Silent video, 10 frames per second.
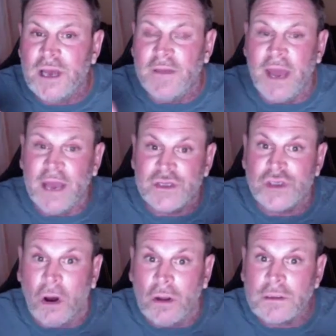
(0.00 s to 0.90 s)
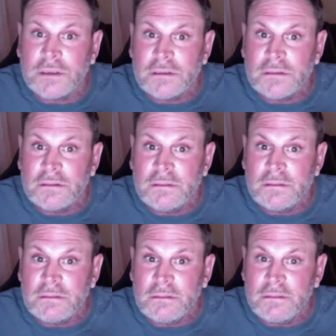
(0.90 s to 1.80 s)
They had salt.
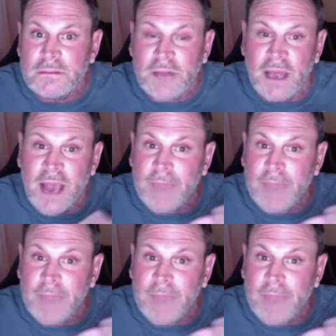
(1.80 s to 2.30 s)
They had